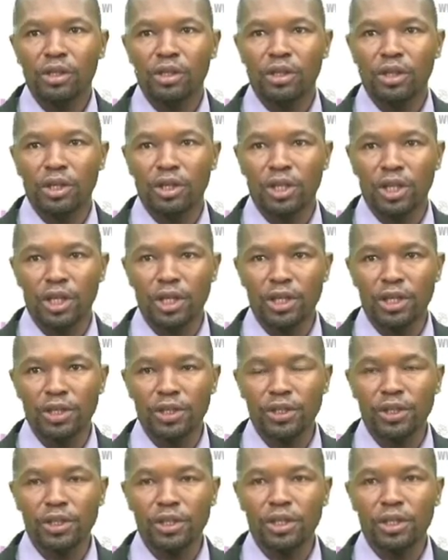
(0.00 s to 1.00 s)
This
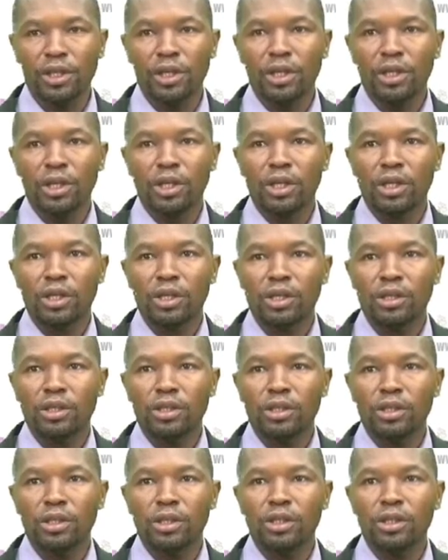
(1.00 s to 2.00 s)
is
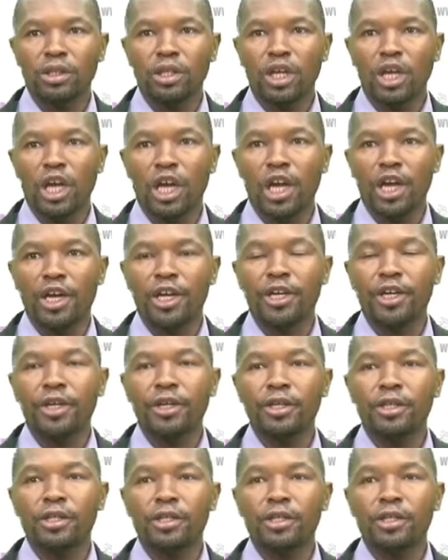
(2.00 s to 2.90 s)
the